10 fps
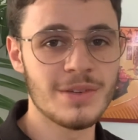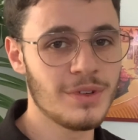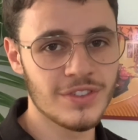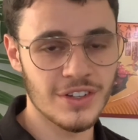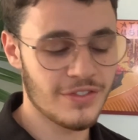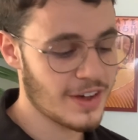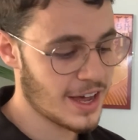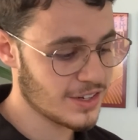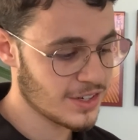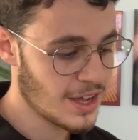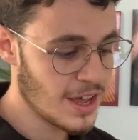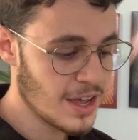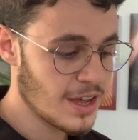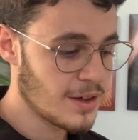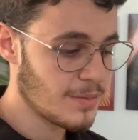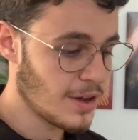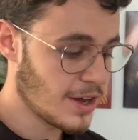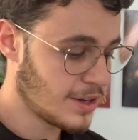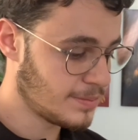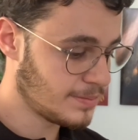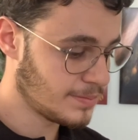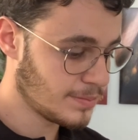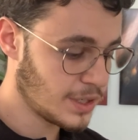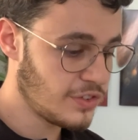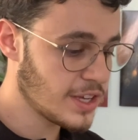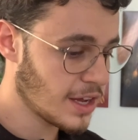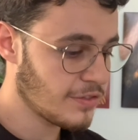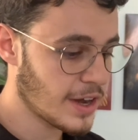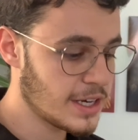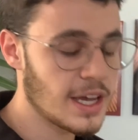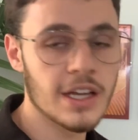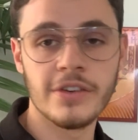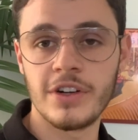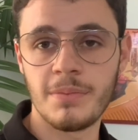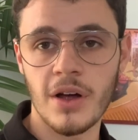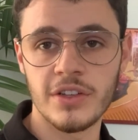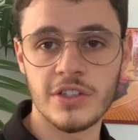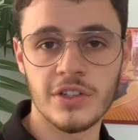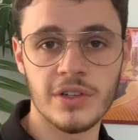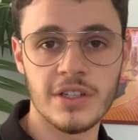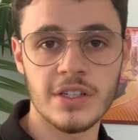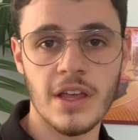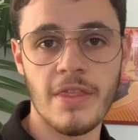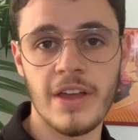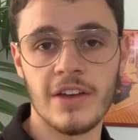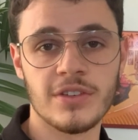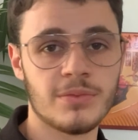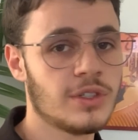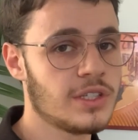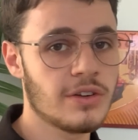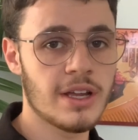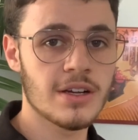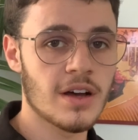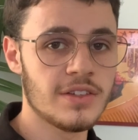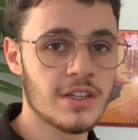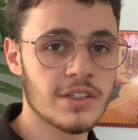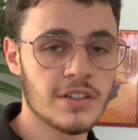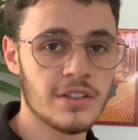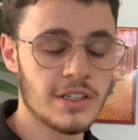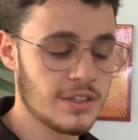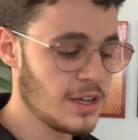move so fast. But if you can't find it, head over to Paula's Choice. They have some really great content on there.